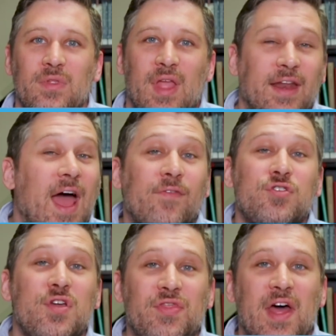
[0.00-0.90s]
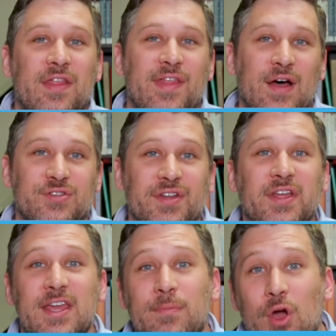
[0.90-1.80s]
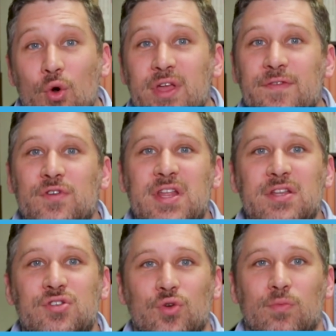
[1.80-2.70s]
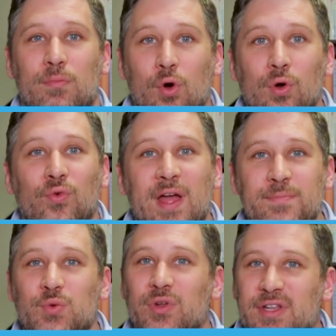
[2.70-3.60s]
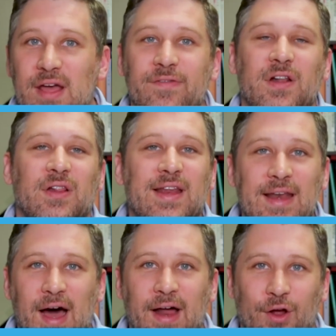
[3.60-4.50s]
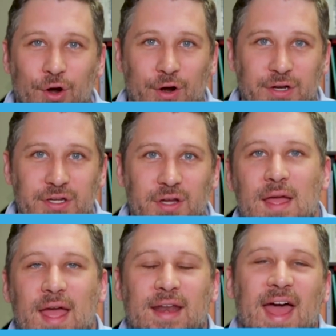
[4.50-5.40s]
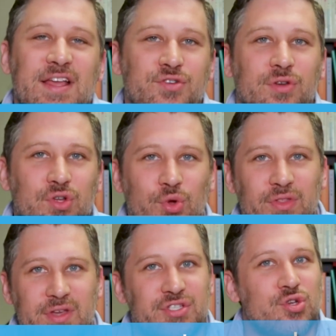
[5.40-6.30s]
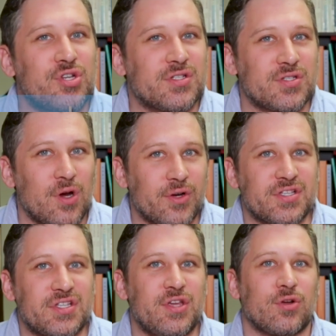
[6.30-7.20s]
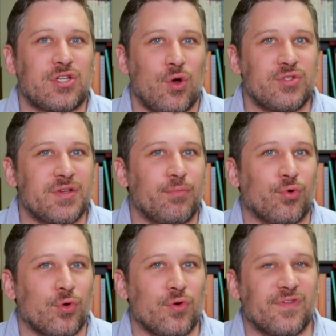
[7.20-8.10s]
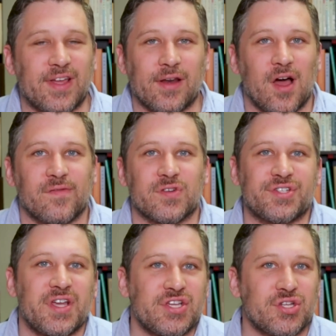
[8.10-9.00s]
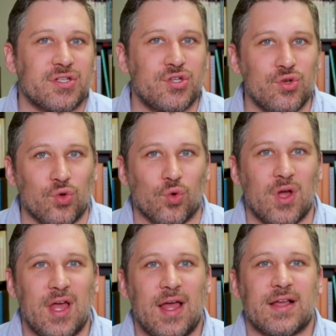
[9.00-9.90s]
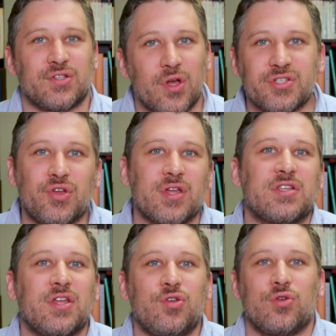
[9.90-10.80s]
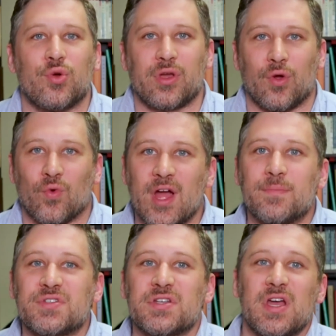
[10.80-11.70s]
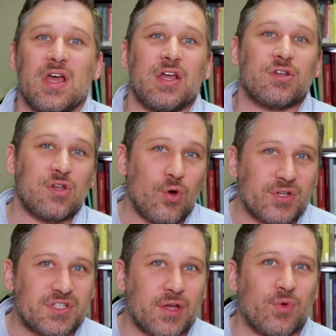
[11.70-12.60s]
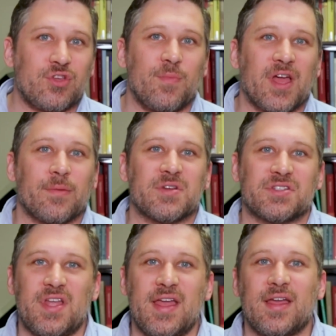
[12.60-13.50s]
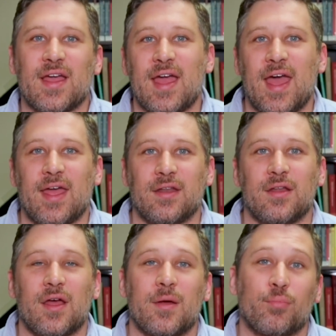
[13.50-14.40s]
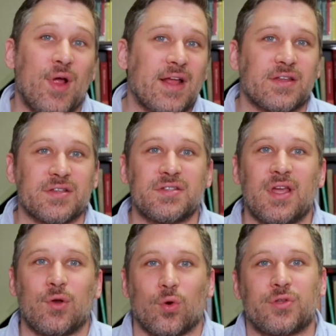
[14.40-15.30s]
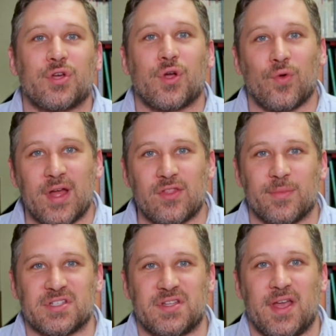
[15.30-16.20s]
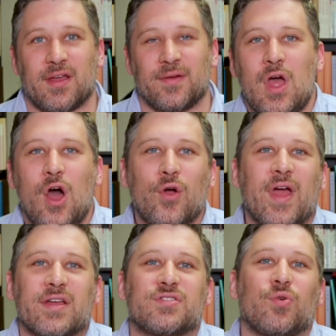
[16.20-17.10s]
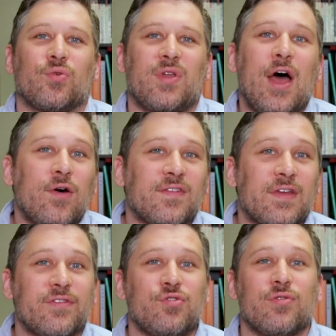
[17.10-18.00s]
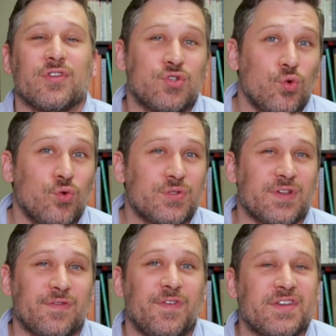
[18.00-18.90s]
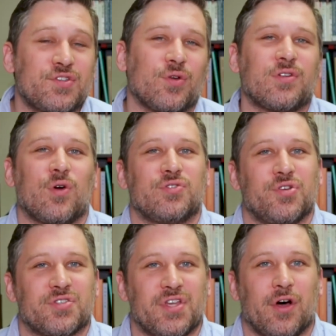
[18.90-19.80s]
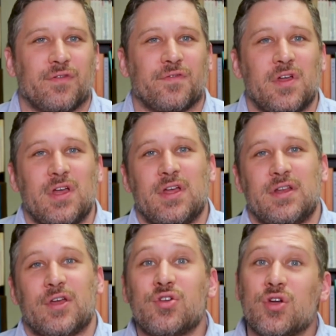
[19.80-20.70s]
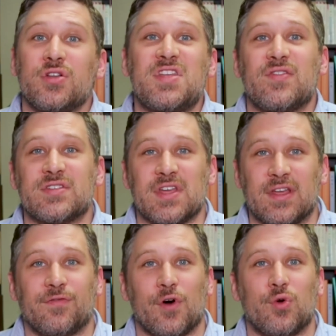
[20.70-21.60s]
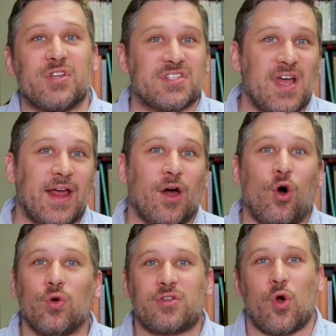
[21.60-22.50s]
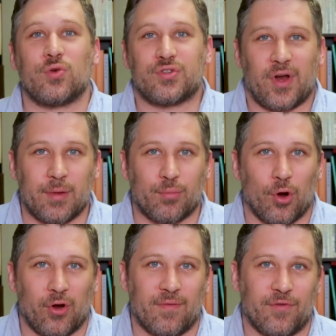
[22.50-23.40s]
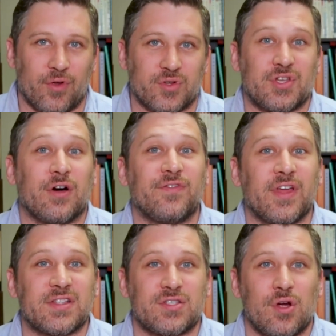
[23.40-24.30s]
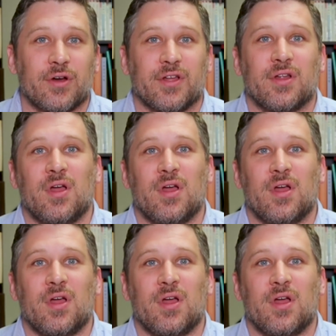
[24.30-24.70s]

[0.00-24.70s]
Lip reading: And after you hit that 1,000, keep going if you need to. More reps will definitely not hurt. And as you're doing this, you should start to see your tones improve in conversation too, as long as you continue doing your reps, noticing when you make a mistake, and practice in order to correct the mistake. Okay, so now I've given you the tools to fix your tones yourself. Now you could take this info, design a whole tone training program for yourself, and get started.